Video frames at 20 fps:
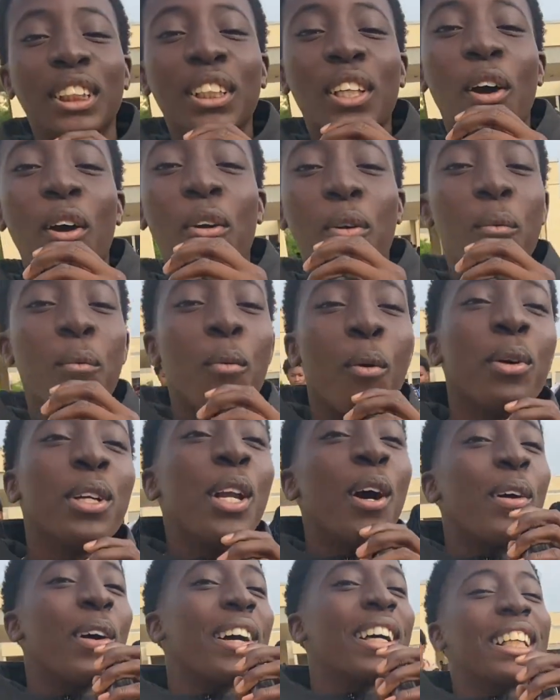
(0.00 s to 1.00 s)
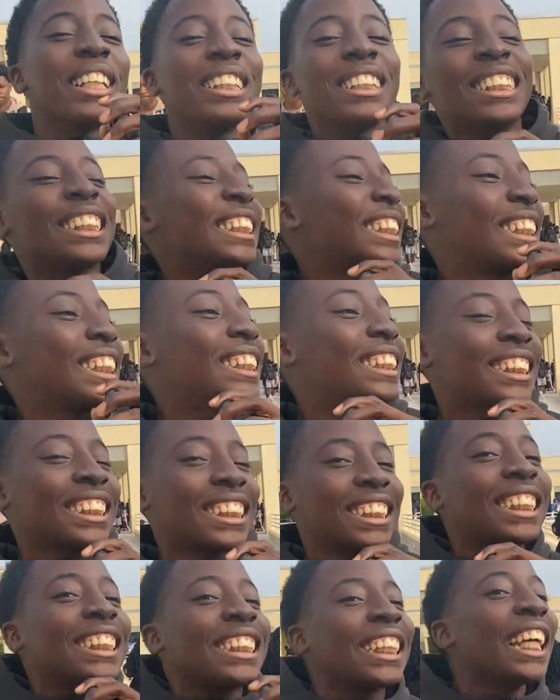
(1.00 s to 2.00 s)
I'll let you know. Well, no, uh,
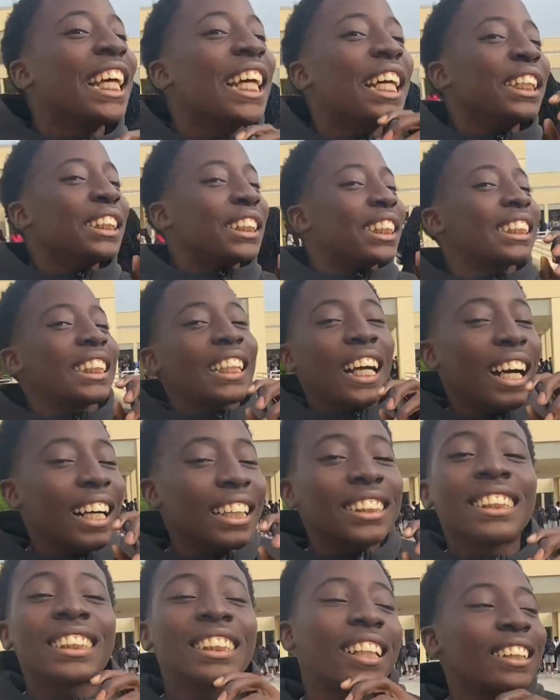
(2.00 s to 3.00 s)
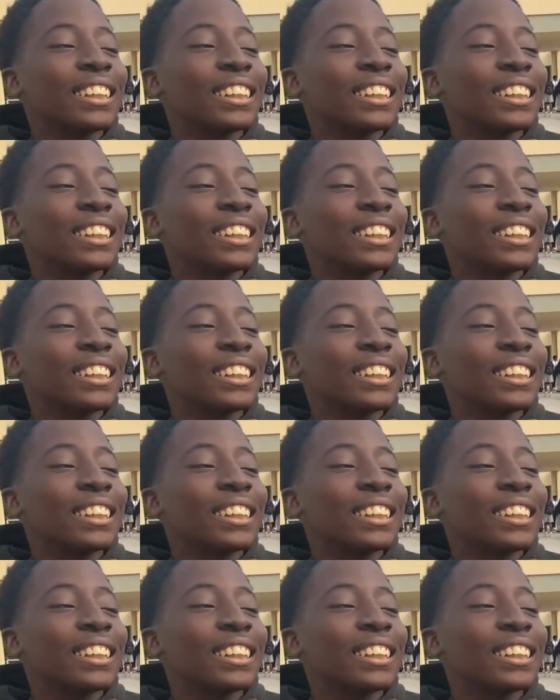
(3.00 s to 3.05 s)
just just just just